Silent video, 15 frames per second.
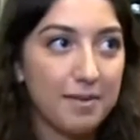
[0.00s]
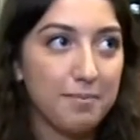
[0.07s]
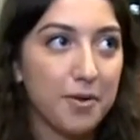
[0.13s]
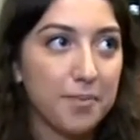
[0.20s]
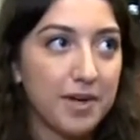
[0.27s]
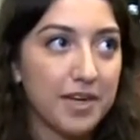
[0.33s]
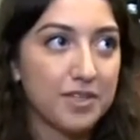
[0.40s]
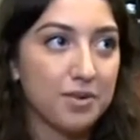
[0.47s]
I
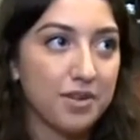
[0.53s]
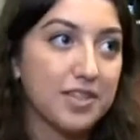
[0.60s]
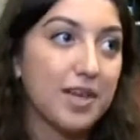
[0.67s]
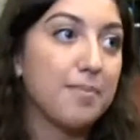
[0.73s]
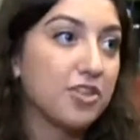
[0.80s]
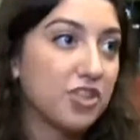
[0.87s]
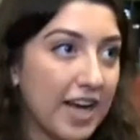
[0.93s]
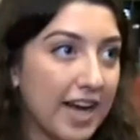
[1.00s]
think Bolt Bus
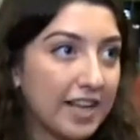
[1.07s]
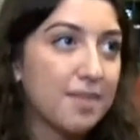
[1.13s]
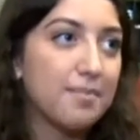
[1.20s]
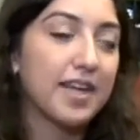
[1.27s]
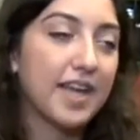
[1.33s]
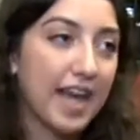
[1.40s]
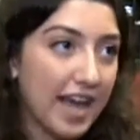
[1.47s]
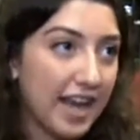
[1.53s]
will double
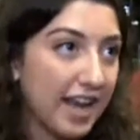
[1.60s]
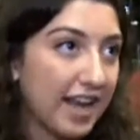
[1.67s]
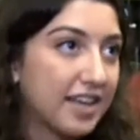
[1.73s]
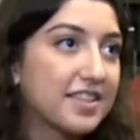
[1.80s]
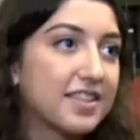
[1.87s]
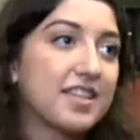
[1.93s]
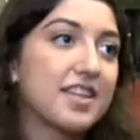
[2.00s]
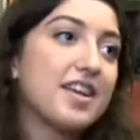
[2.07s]
check the
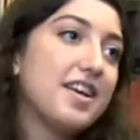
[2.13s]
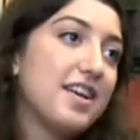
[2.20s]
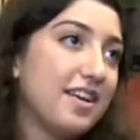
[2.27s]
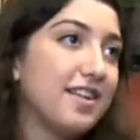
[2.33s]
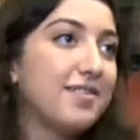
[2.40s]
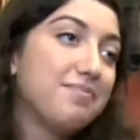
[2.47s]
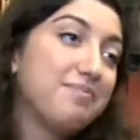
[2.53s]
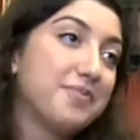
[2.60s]
mechanics
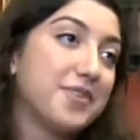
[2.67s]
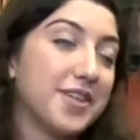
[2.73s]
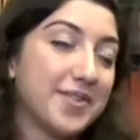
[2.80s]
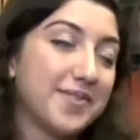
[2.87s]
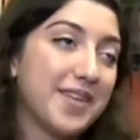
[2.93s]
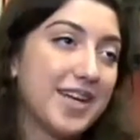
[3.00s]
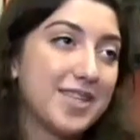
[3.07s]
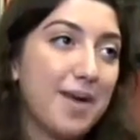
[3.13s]

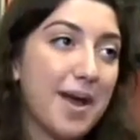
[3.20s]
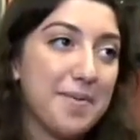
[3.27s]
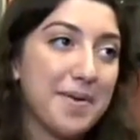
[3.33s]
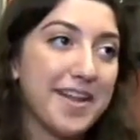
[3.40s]
that's my